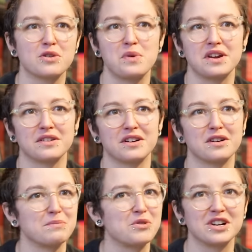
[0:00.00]

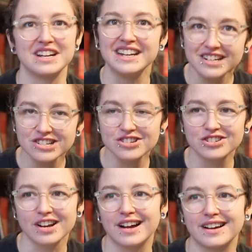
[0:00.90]
queer, more
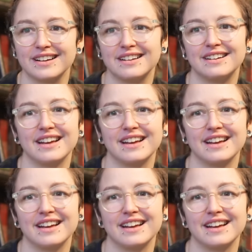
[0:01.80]
niche, uh,